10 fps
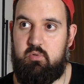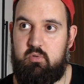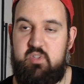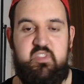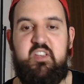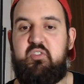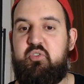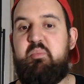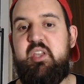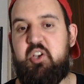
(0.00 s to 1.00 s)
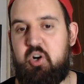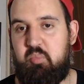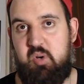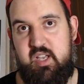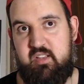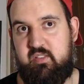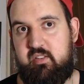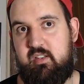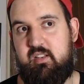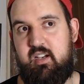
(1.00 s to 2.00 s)
It's extremely
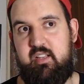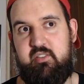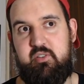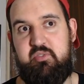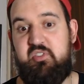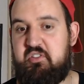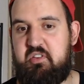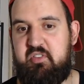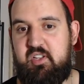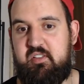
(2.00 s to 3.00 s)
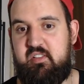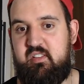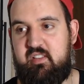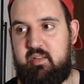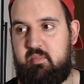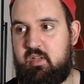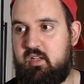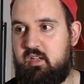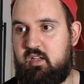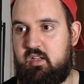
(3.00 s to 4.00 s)
complex as a philosophical system,
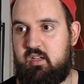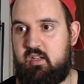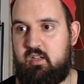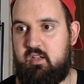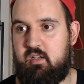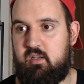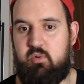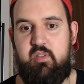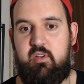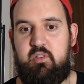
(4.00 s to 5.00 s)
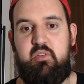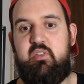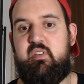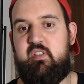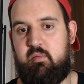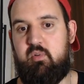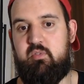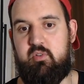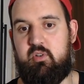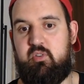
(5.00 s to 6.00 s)
whether the system
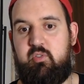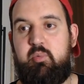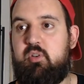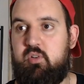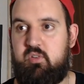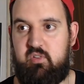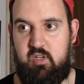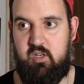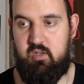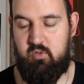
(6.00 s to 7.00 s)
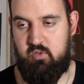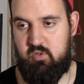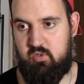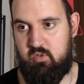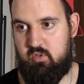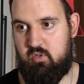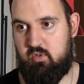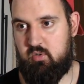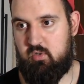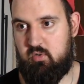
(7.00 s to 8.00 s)
of uh, Spinoza or uh,
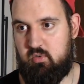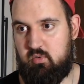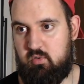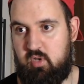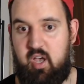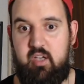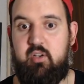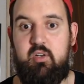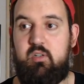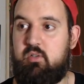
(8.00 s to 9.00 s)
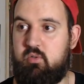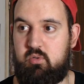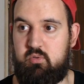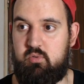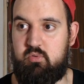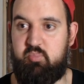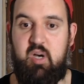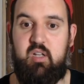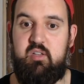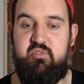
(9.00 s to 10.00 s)
Hegel or uh,
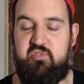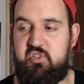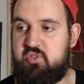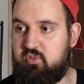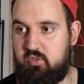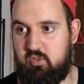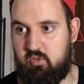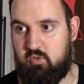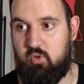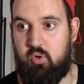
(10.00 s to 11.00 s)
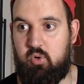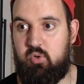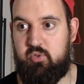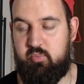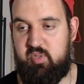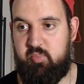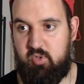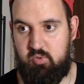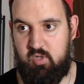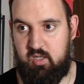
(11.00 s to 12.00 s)
partly Fichte or, or, all the people
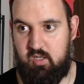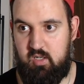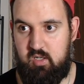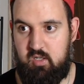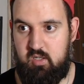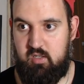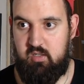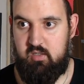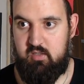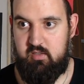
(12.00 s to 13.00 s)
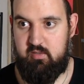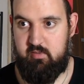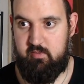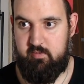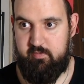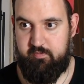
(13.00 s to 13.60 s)
who are uh,